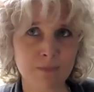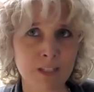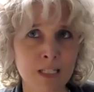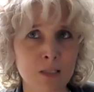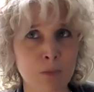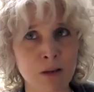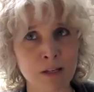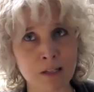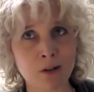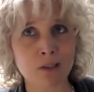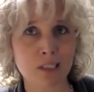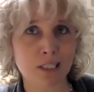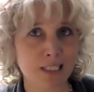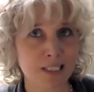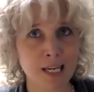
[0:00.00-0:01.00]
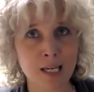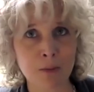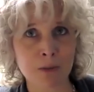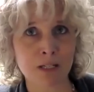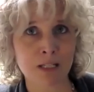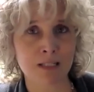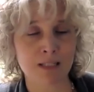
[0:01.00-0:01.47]
Depending on the
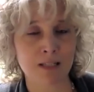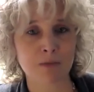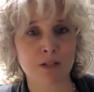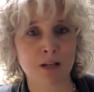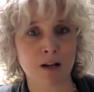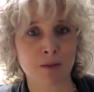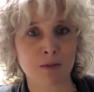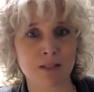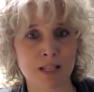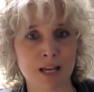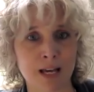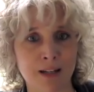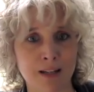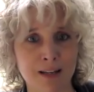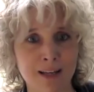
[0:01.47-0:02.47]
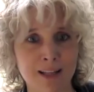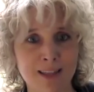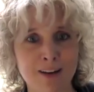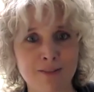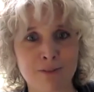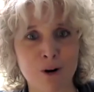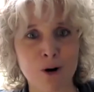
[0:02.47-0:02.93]
contaminant, sometimes that
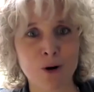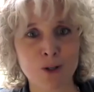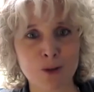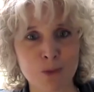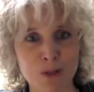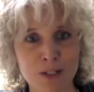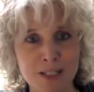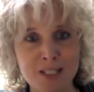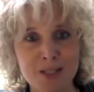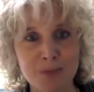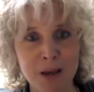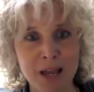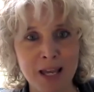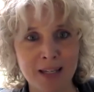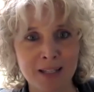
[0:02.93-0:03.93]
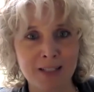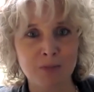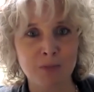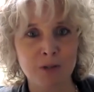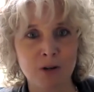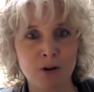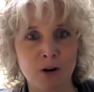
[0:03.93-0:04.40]
volume would expand
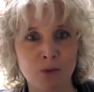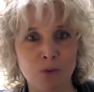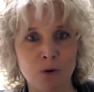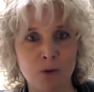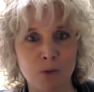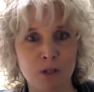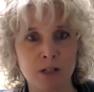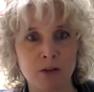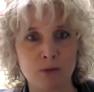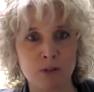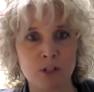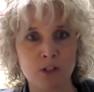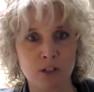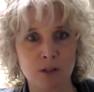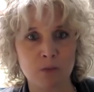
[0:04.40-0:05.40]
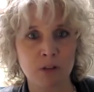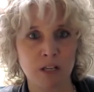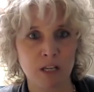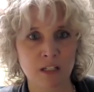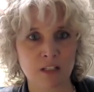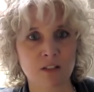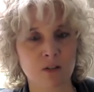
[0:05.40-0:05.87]
beyond what we had originally
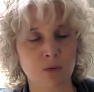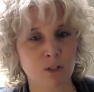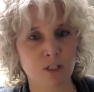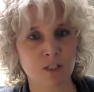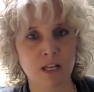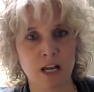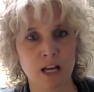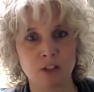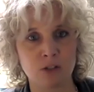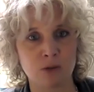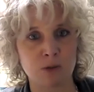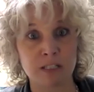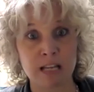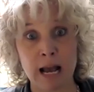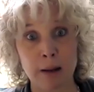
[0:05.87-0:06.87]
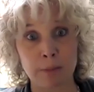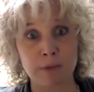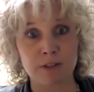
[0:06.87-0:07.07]
planned. And so we just had to adapt